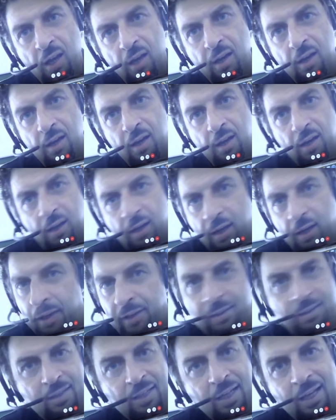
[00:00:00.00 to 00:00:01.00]
uh,
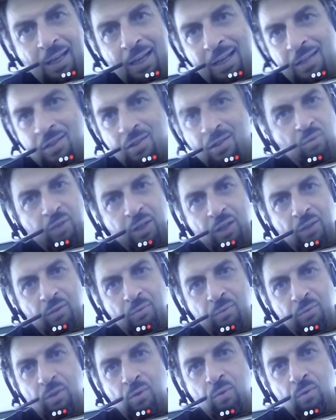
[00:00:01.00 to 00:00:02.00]
until last week
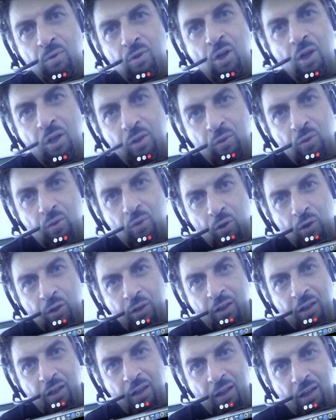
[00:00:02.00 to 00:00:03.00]
we could not call
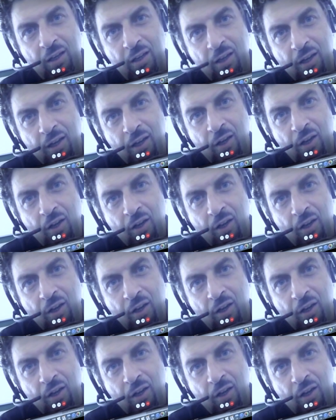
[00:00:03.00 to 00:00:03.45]
the